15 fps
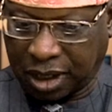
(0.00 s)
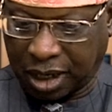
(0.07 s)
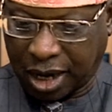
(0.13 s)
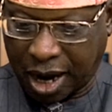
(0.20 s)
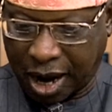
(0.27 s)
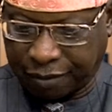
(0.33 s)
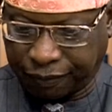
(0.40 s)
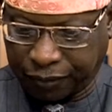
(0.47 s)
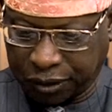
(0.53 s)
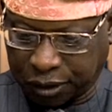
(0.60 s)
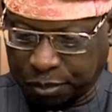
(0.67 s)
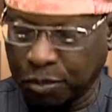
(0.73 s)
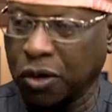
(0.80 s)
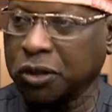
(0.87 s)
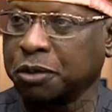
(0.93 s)
They have
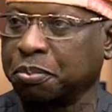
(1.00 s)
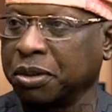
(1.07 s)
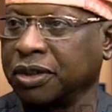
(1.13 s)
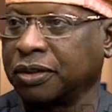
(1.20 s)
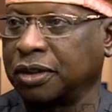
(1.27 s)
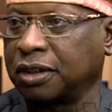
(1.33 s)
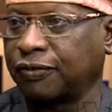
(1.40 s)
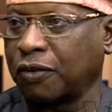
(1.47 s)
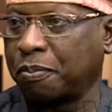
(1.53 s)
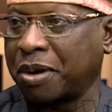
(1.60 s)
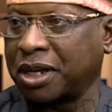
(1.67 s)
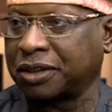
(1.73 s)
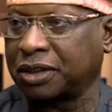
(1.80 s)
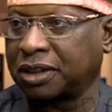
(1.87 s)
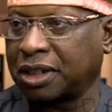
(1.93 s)
small spaces
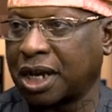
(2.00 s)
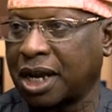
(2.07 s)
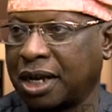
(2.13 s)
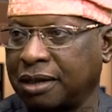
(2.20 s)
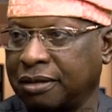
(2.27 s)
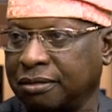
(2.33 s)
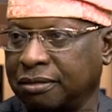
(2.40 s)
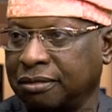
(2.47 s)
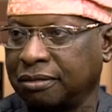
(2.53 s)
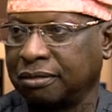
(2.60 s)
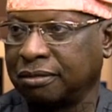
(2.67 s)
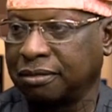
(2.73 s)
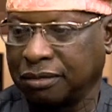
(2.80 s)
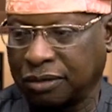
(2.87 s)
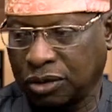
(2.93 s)
for passenger,
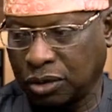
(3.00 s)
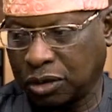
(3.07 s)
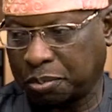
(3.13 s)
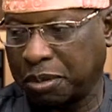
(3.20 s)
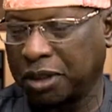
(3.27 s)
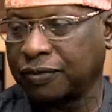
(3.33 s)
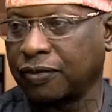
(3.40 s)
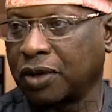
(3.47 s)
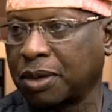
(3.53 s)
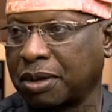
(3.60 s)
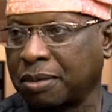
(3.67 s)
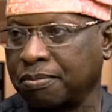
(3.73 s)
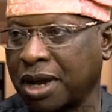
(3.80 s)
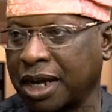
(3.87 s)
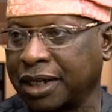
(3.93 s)
no space for
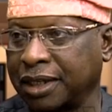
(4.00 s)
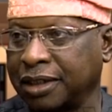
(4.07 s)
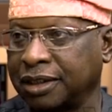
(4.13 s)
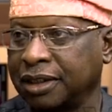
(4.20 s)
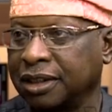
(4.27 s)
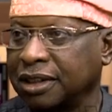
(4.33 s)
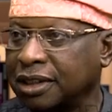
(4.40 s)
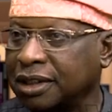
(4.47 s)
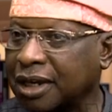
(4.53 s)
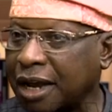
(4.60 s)
baggage.